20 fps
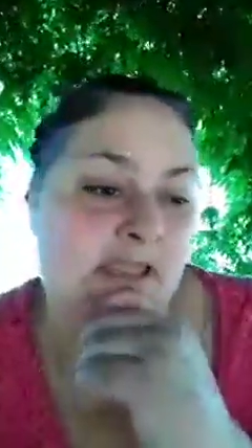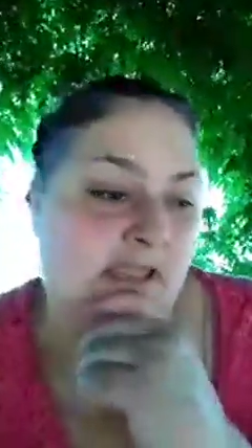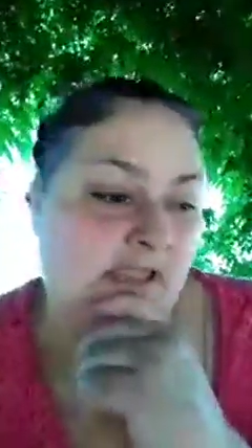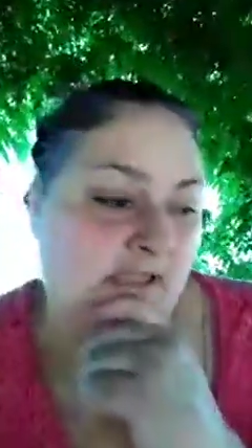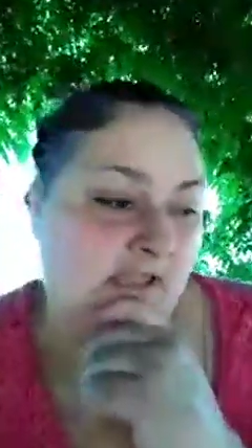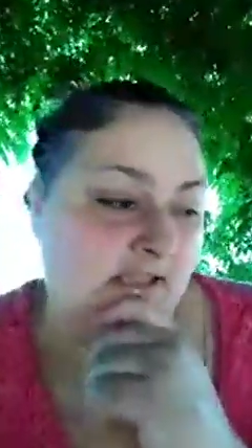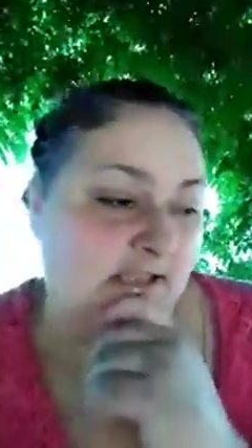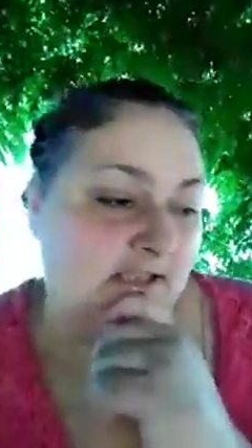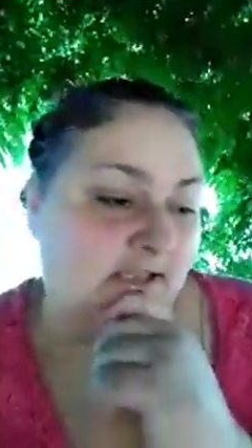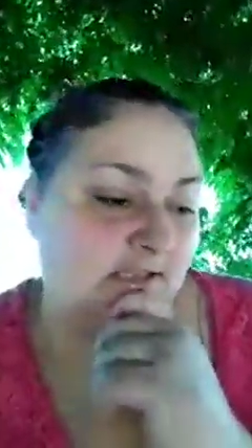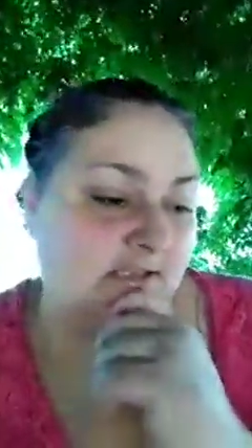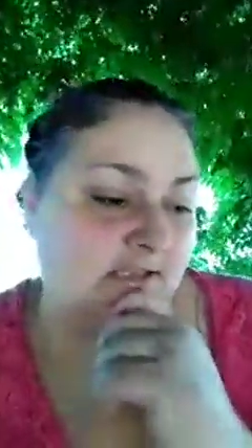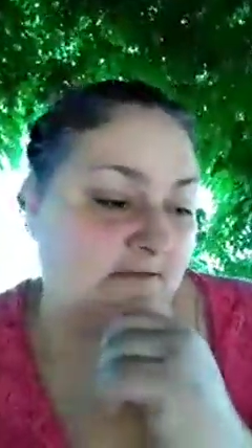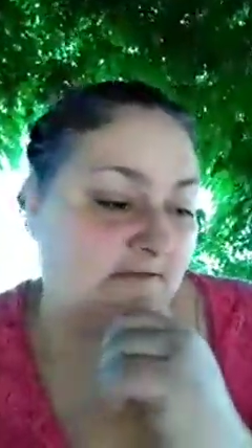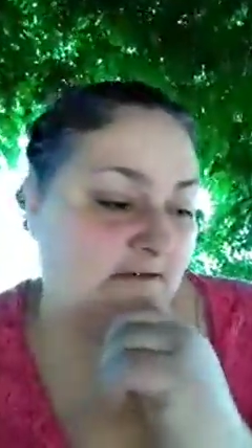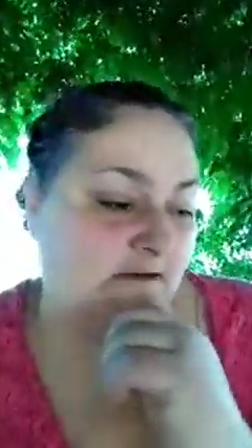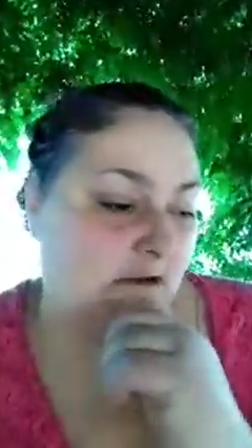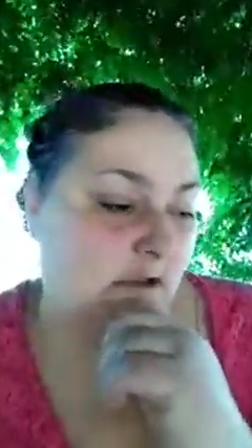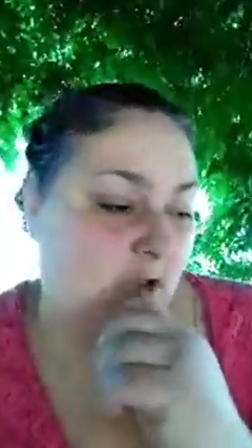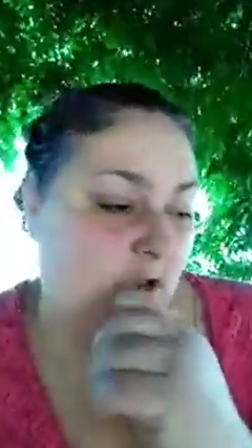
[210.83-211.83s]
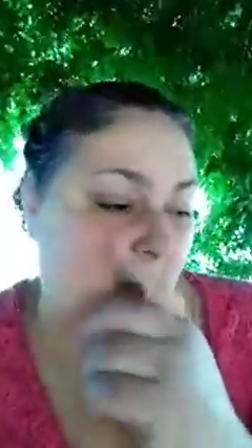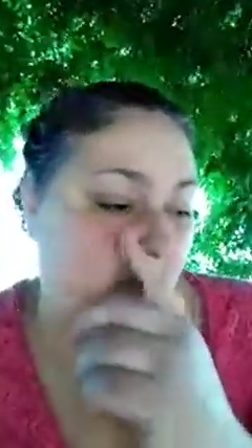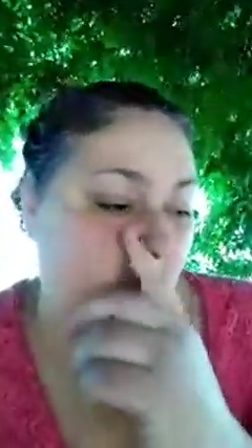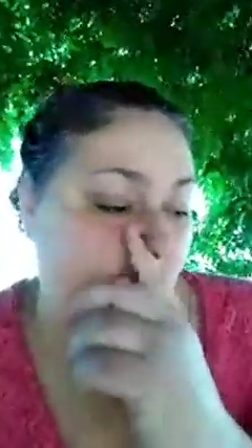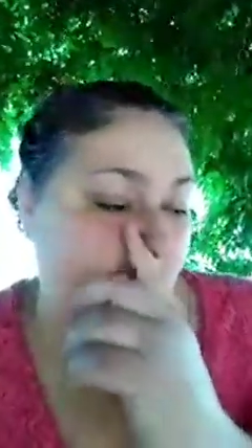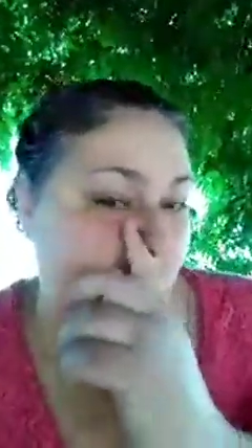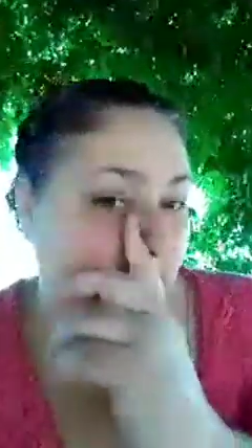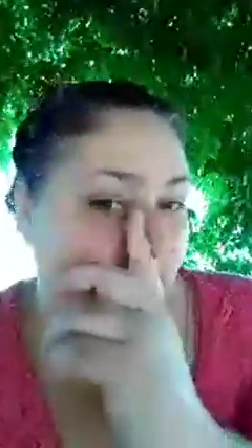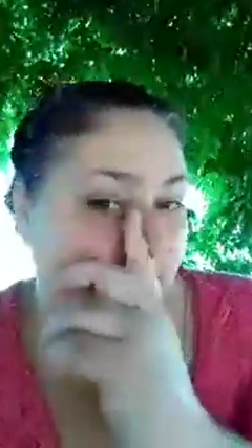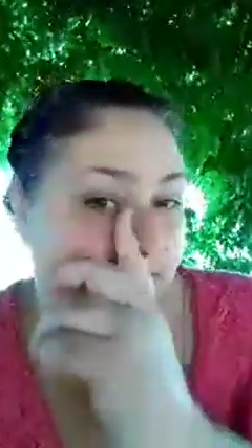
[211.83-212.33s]
and
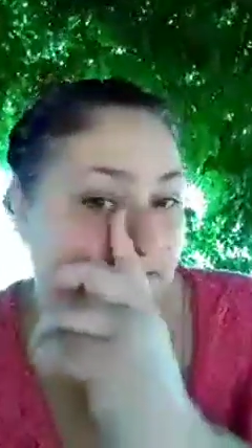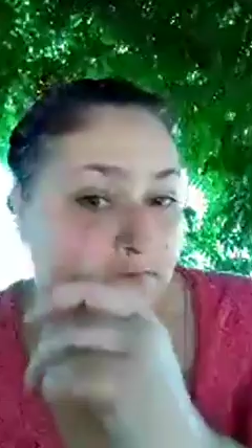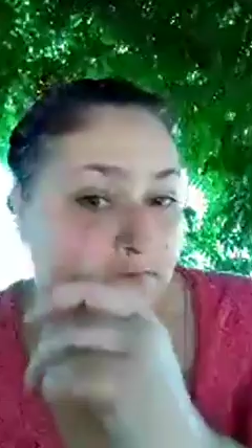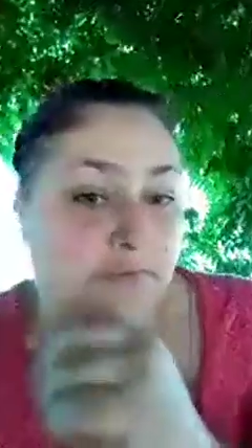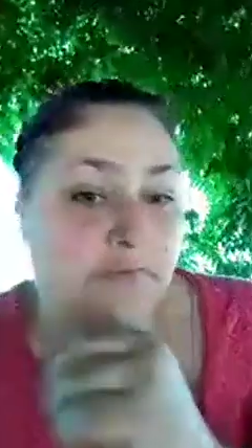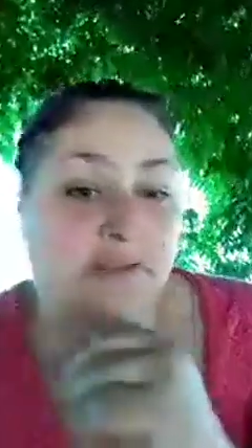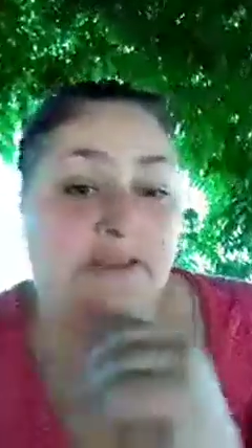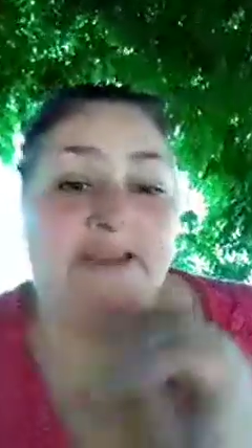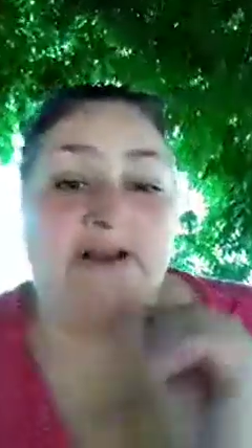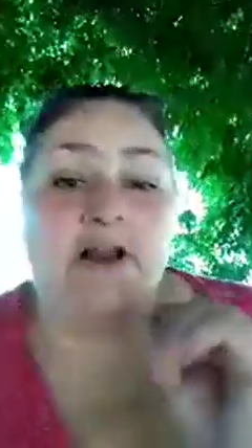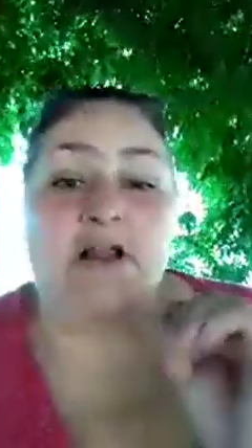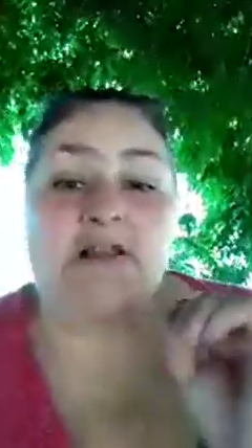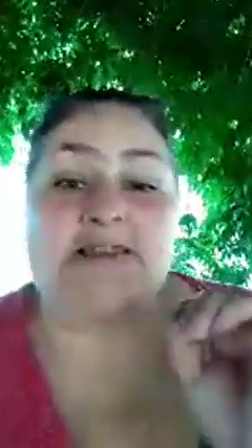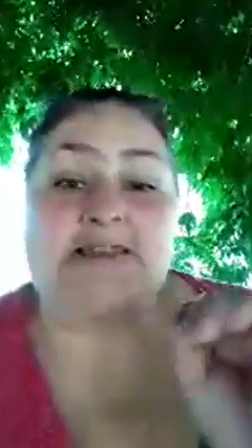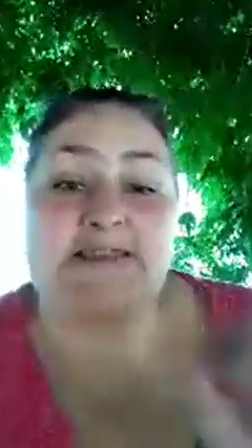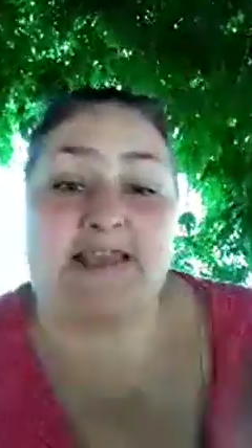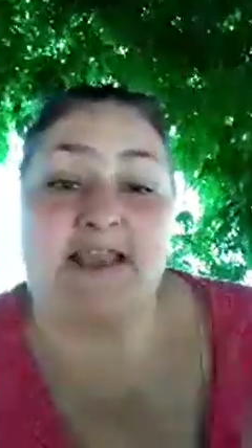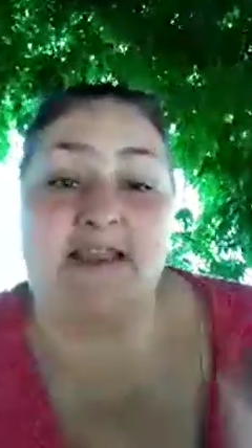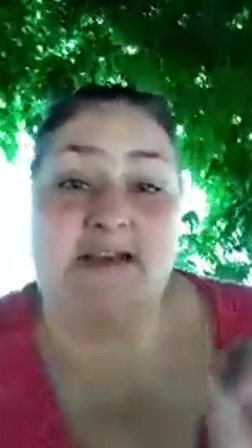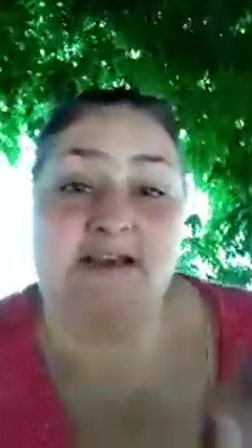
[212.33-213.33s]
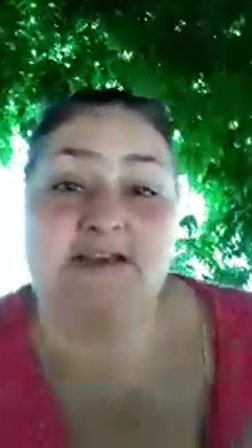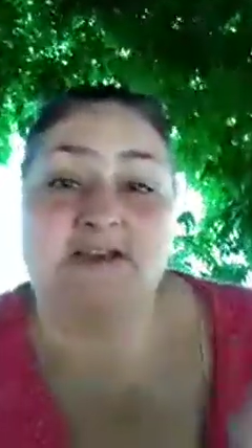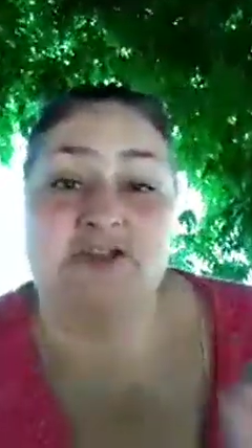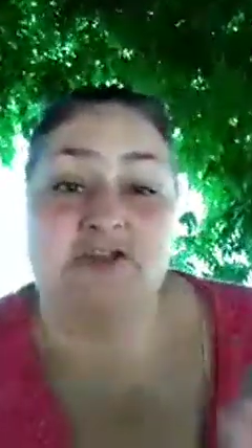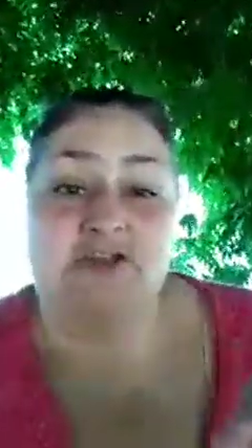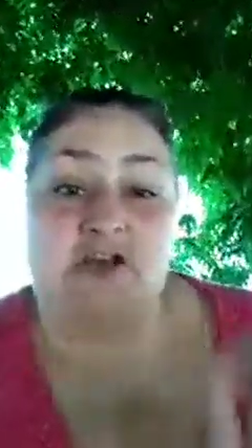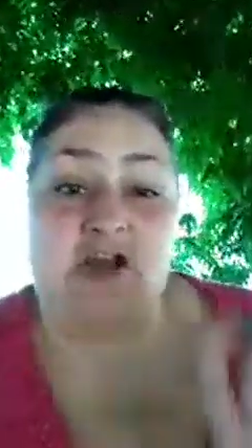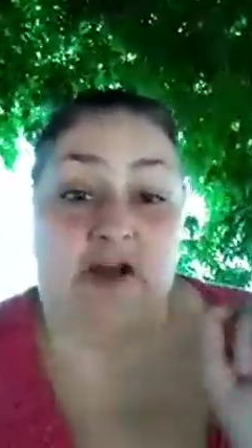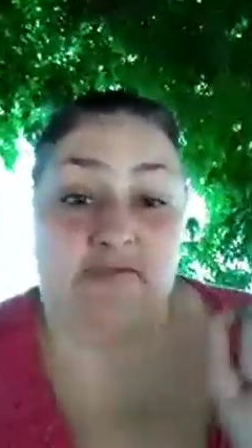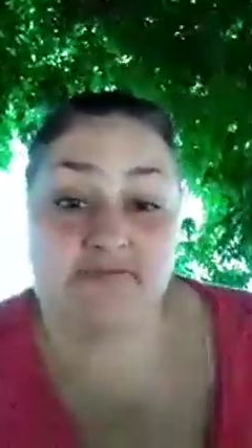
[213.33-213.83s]
um, you plan on staying in
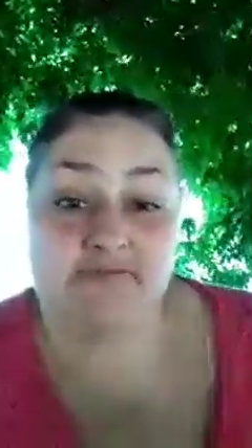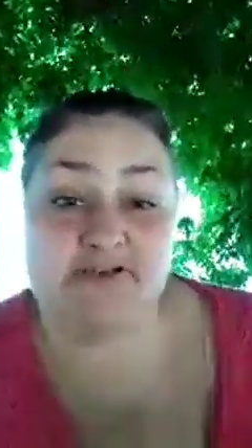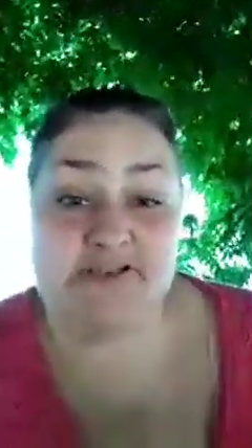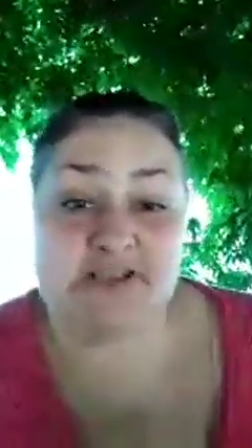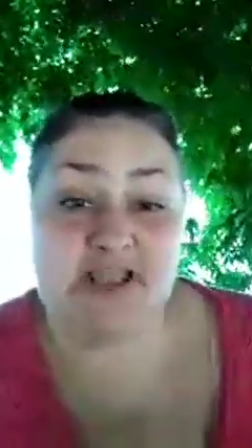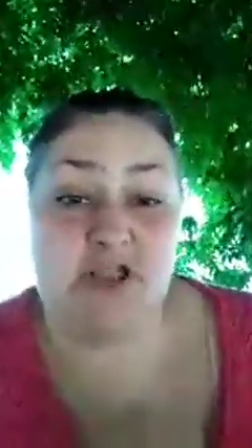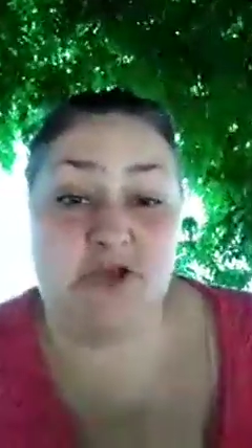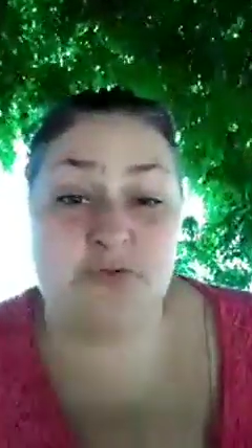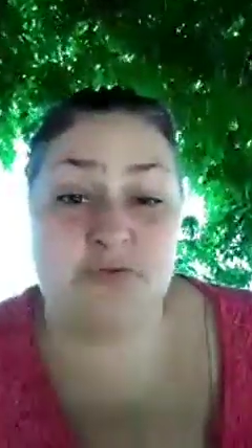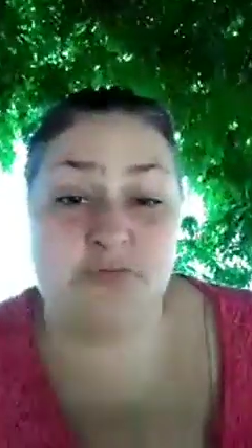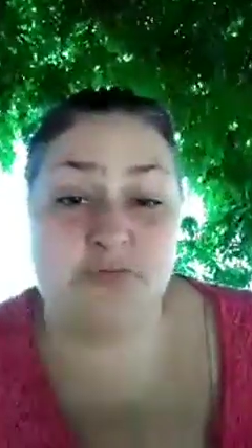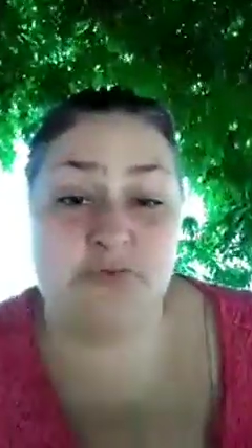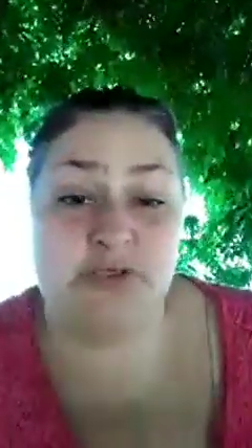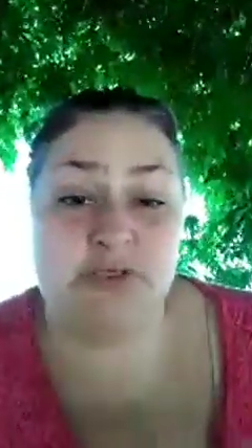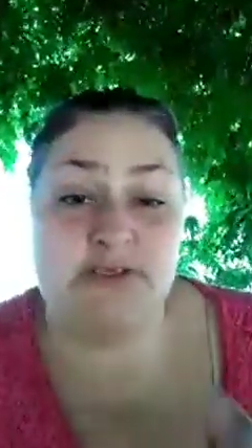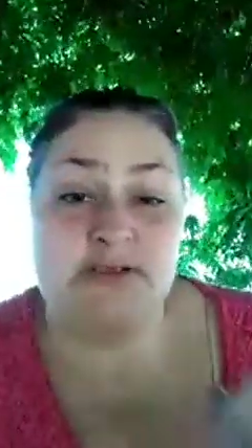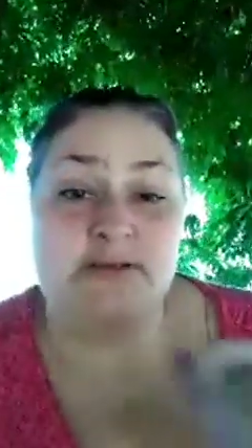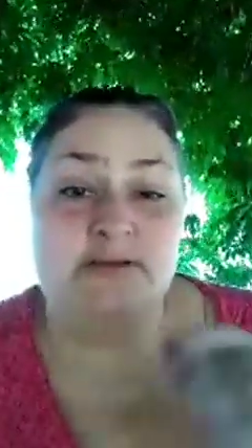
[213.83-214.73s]
your comfort zone